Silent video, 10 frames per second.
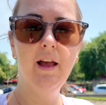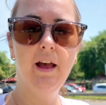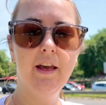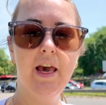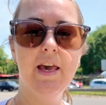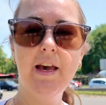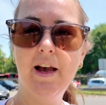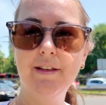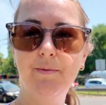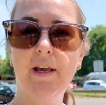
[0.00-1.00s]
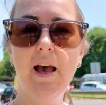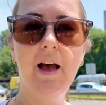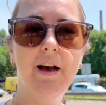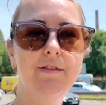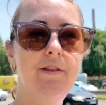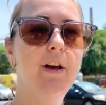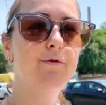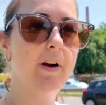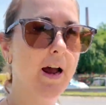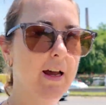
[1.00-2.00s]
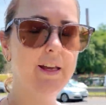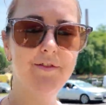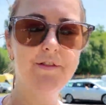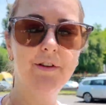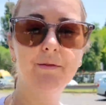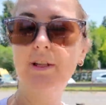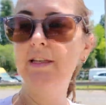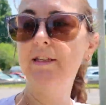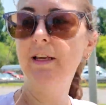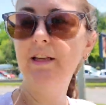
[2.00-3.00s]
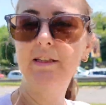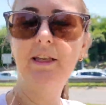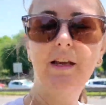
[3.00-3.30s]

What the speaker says: Okay guys, we have arrived. This is